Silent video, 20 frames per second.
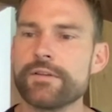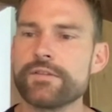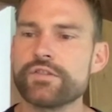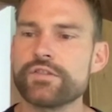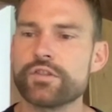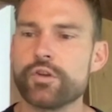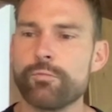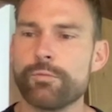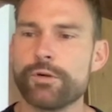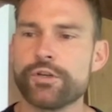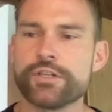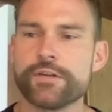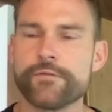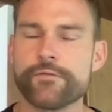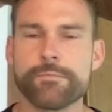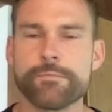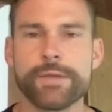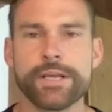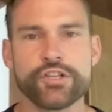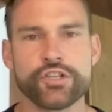so much
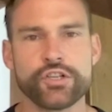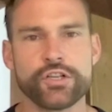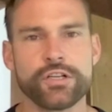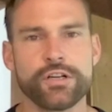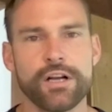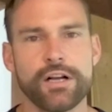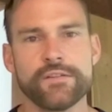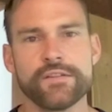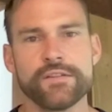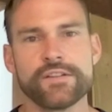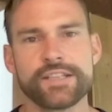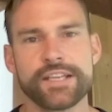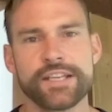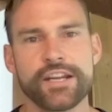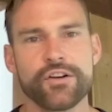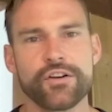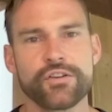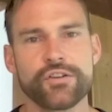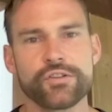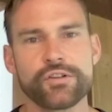information on this
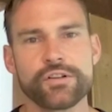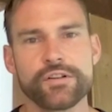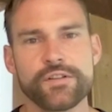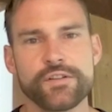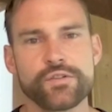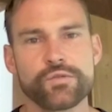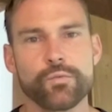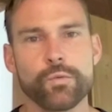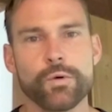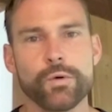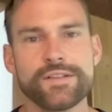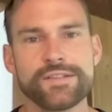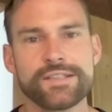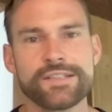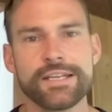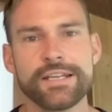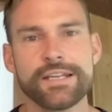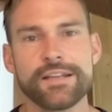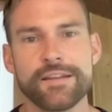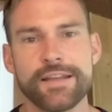character in this one
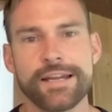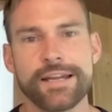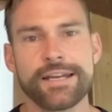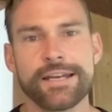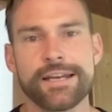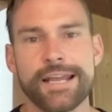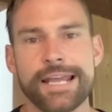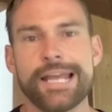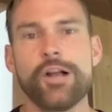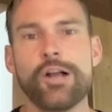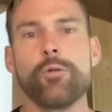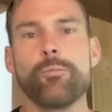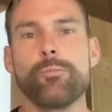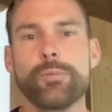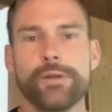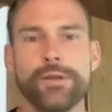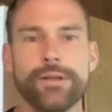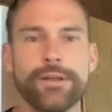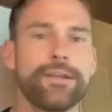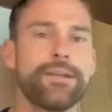scene that can help